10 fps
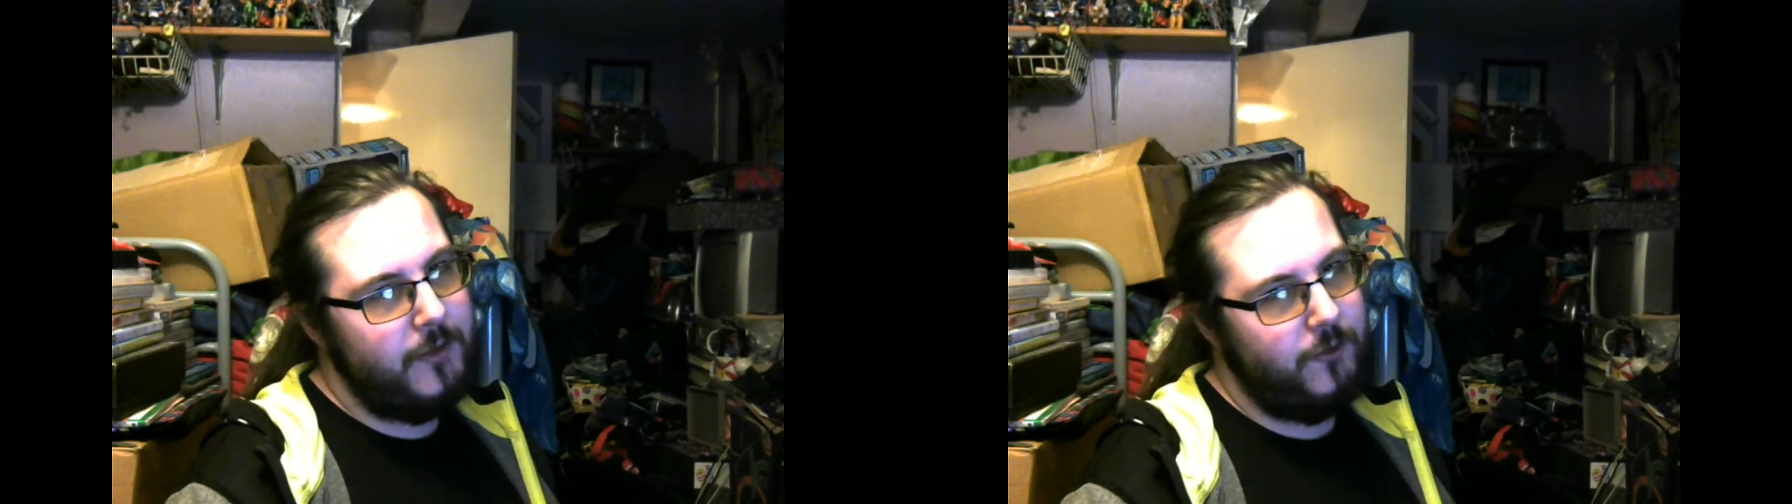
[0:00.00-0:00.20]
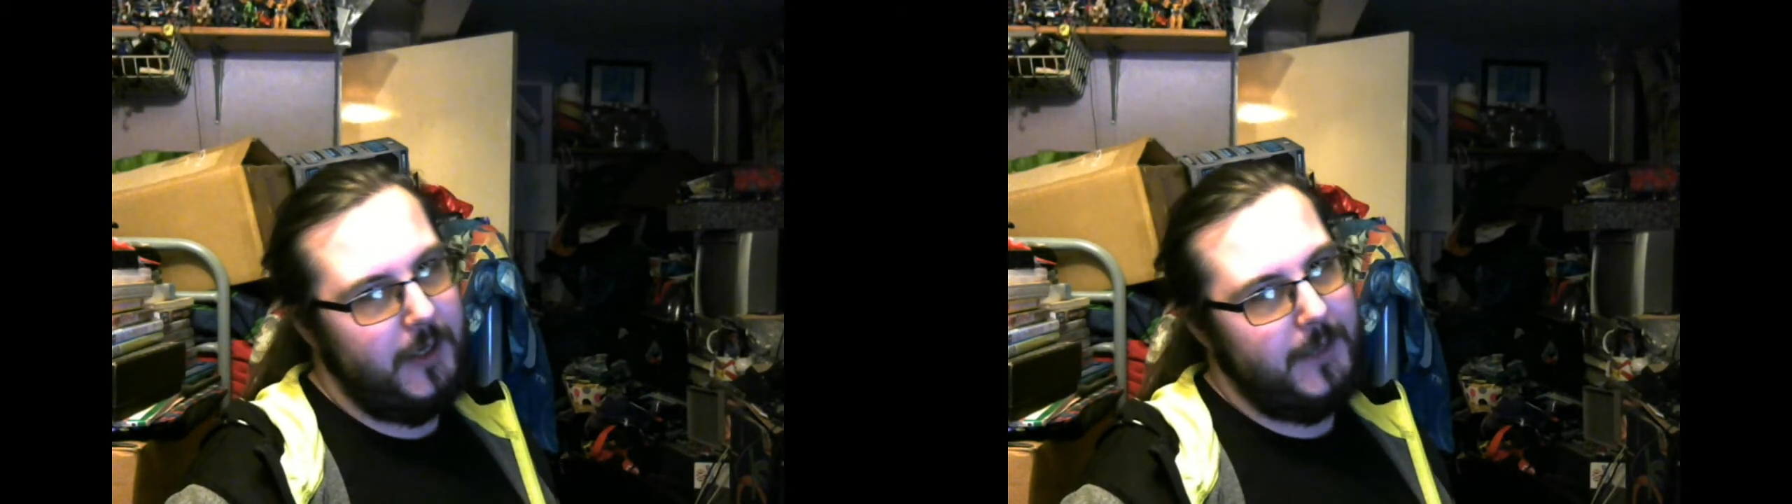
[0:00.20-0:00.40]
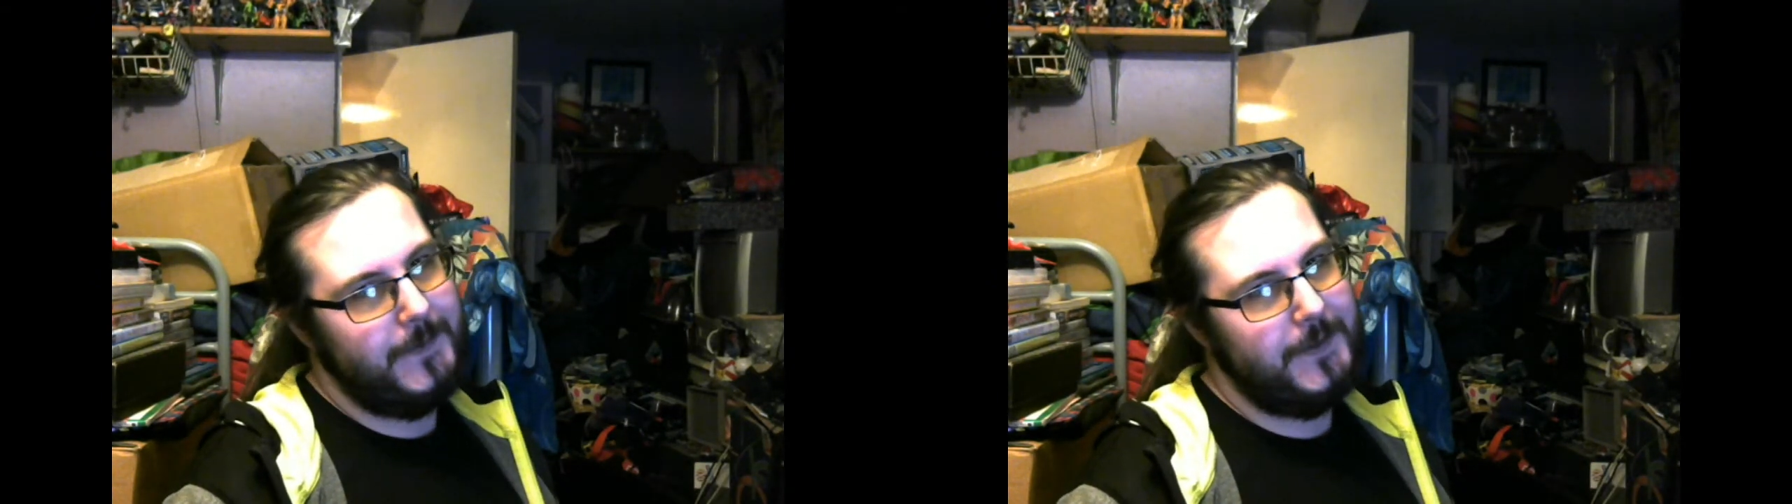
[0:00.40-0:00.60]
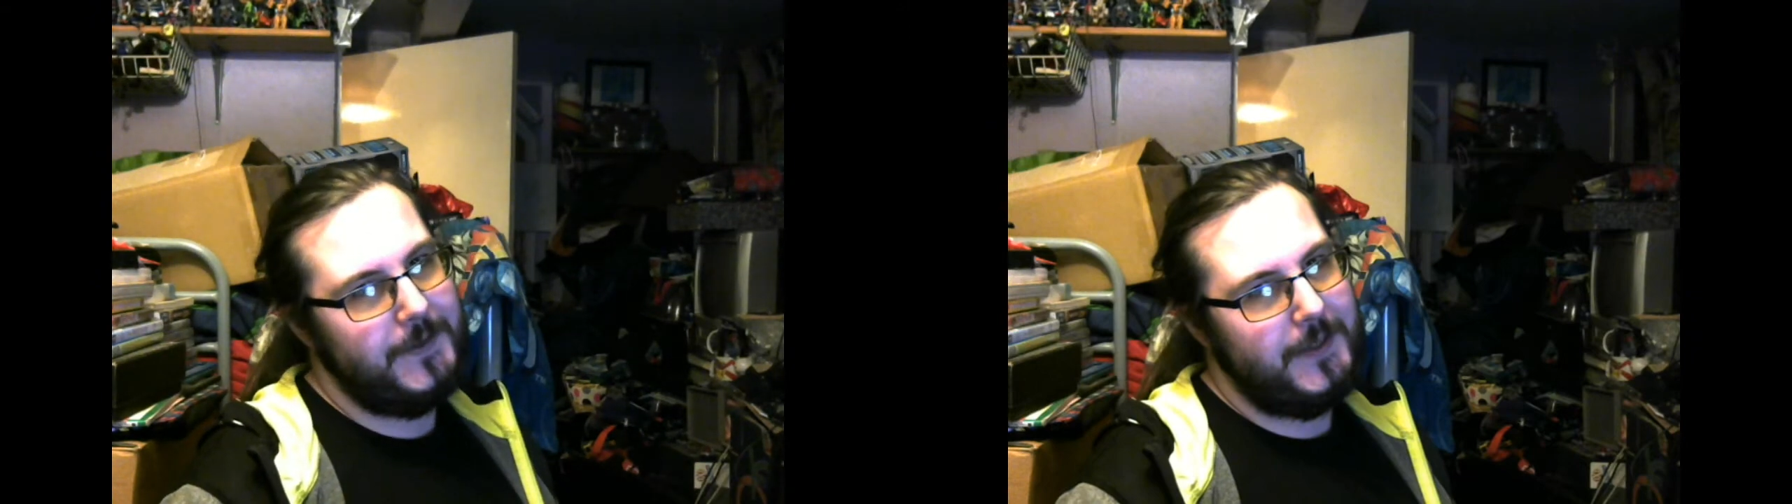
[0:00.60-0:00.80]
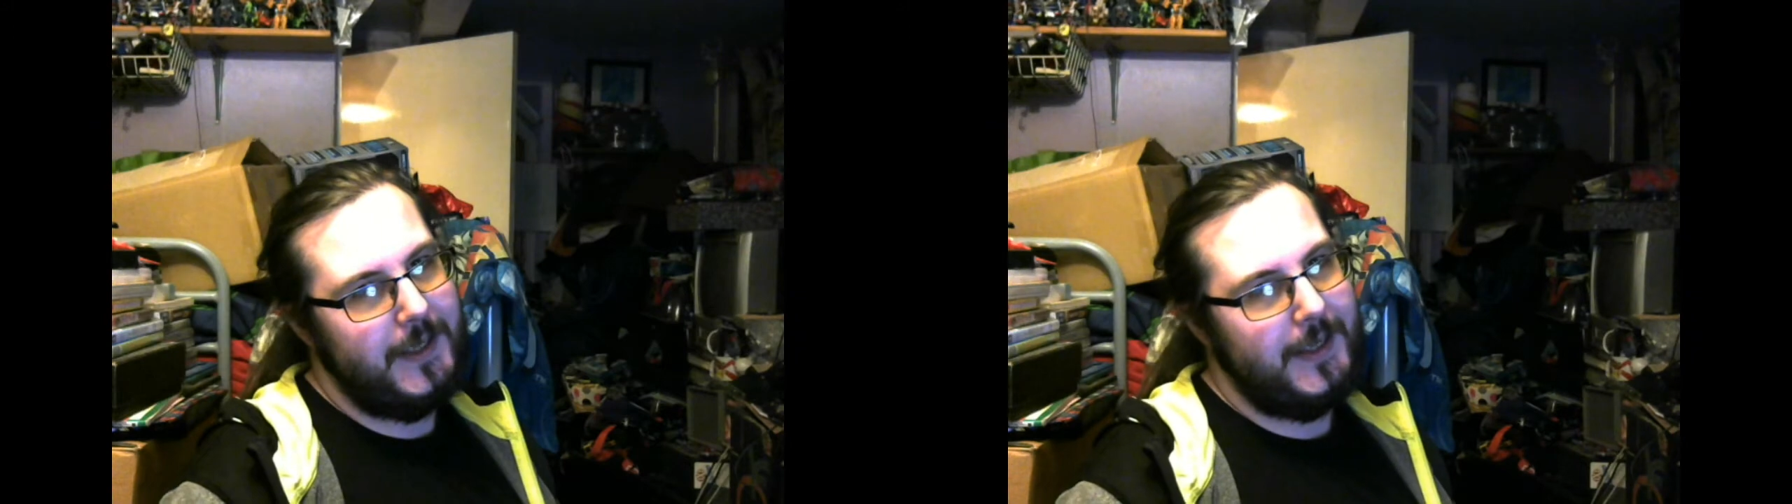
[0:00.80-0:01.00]

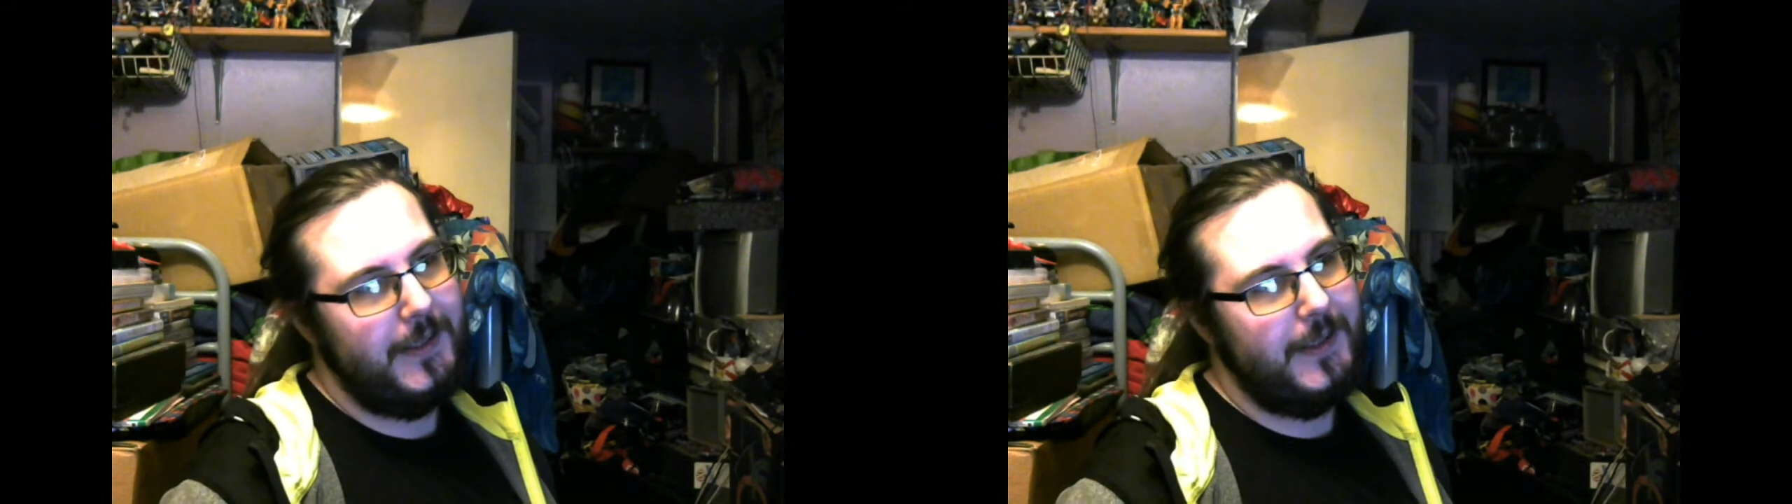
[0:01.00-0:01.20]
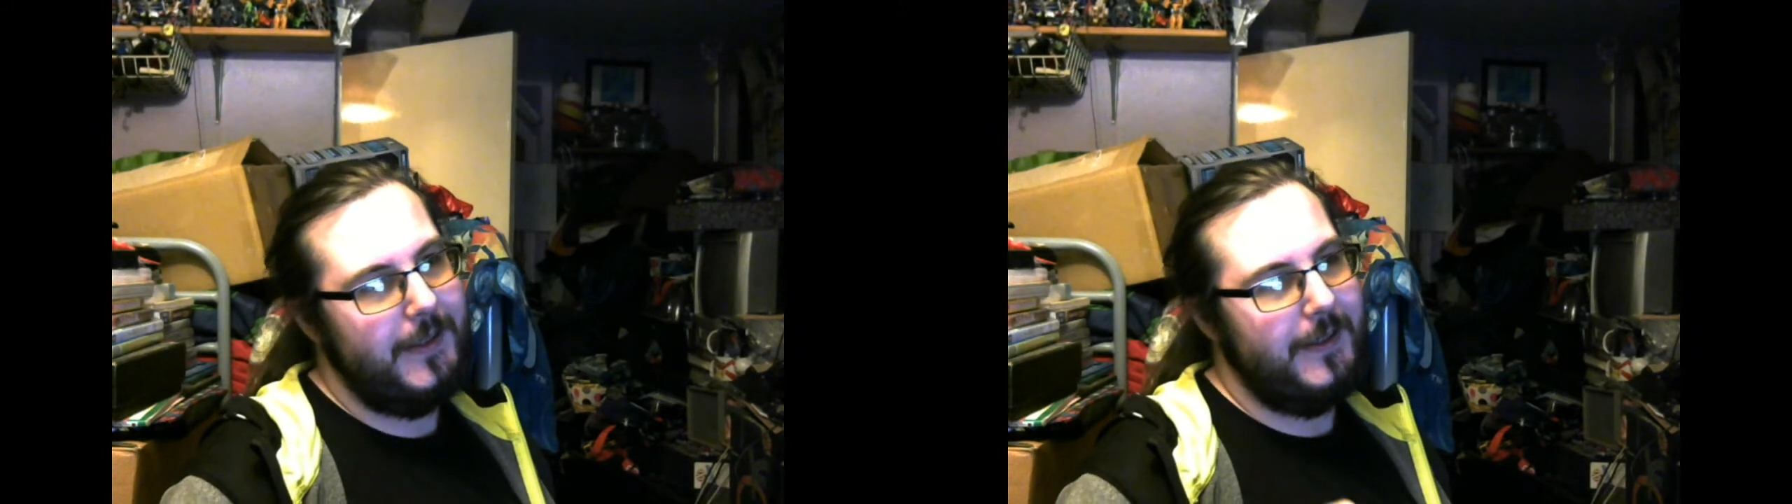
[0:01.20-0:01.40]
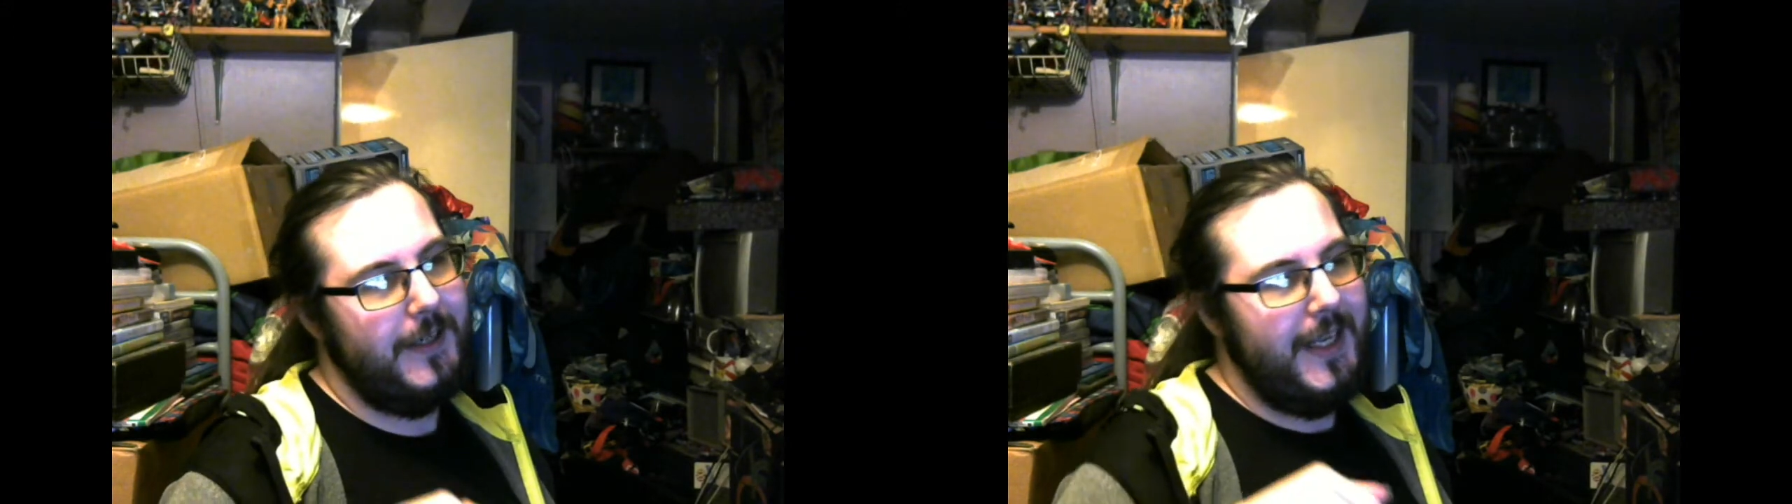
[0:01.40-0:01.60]
drivers are